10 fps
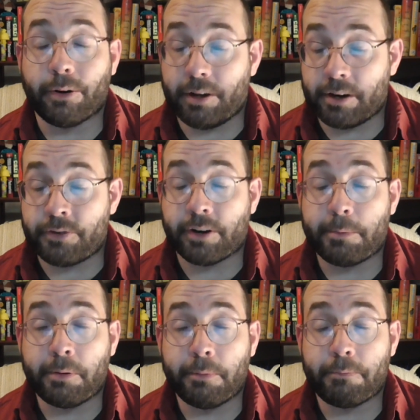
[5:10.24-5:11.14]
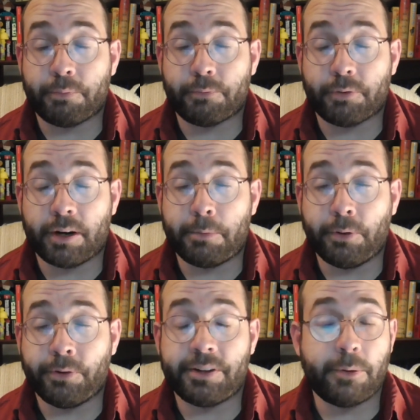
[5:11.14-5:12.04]
a lot of
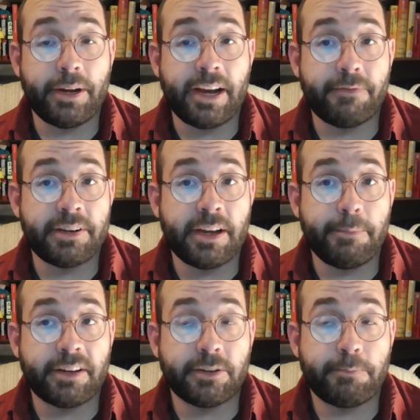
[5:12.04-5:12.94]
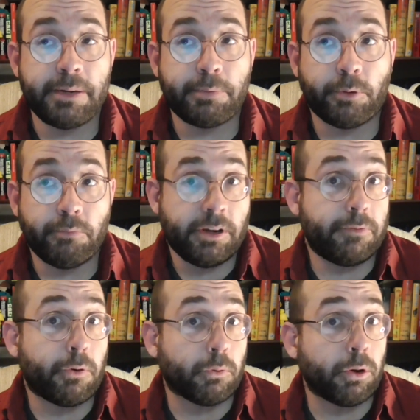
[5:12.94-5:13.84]
troubles that we have today because people
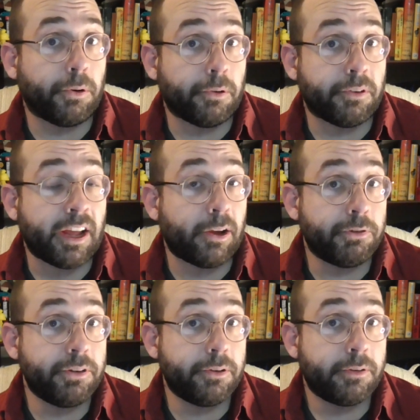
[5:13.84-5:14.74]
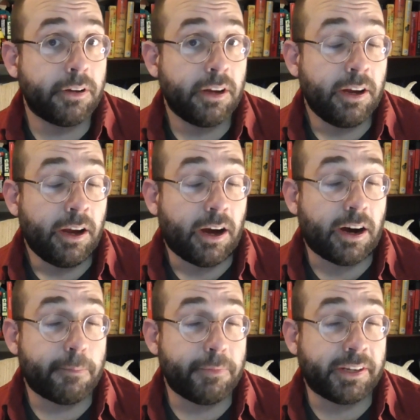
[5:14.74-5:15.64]
never learned how to
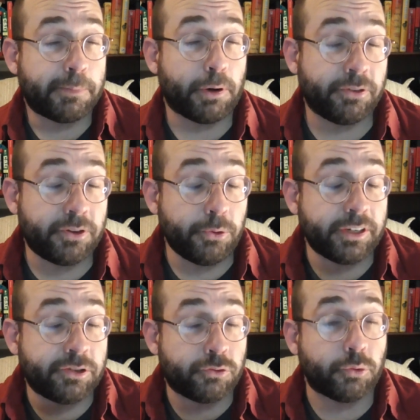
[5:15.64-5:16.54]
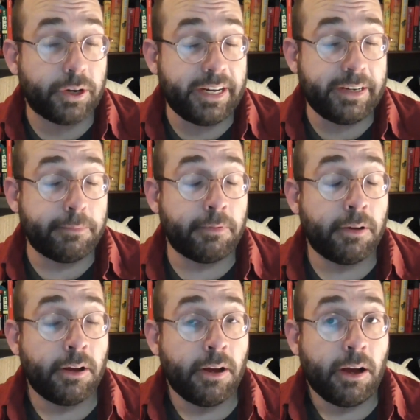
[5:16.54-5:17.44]
express those extreme
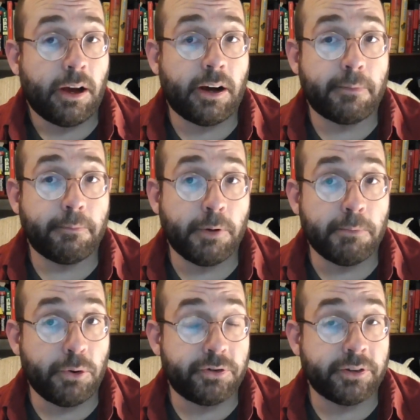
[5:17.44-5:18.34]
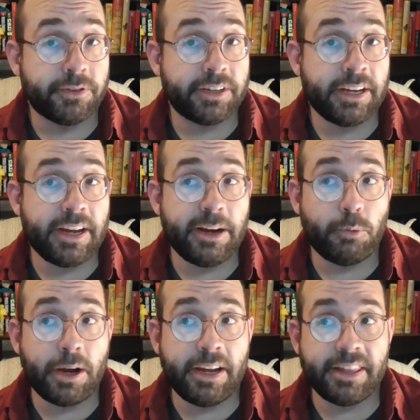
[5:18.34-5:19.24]
emotions in a
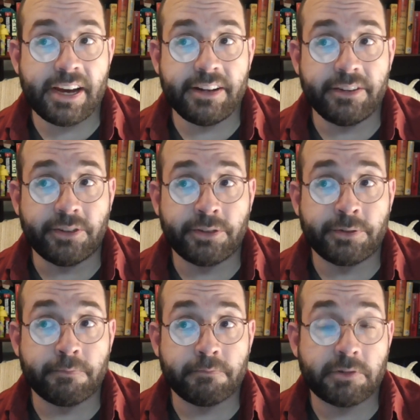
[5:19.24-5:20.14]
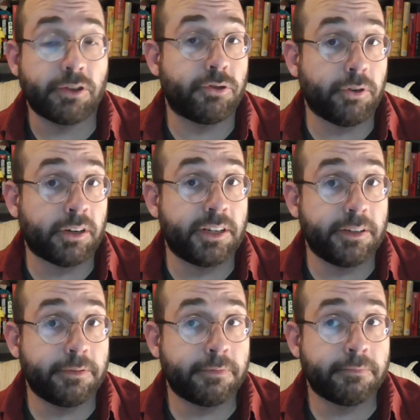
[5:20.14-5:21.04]
way that is
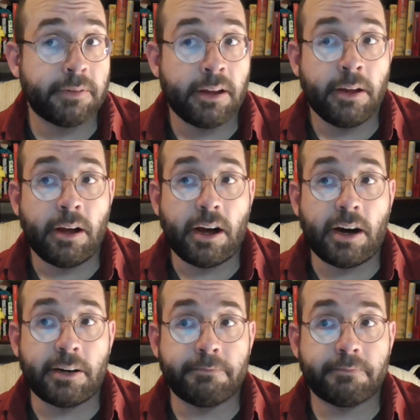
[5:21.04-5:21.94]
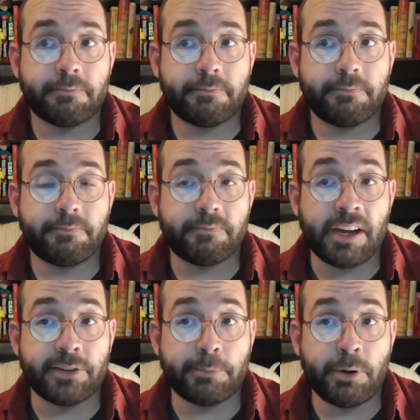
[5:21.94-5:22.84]
constructive,
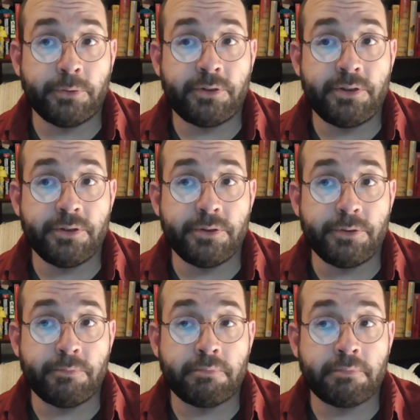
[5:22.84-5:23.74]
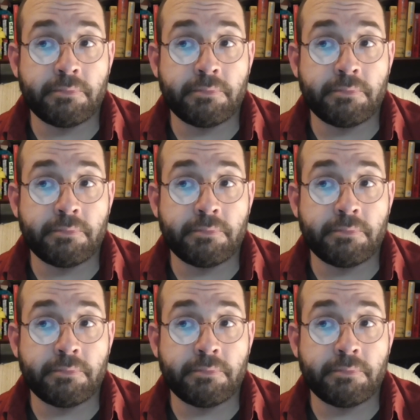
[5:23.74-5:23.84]
as opposed to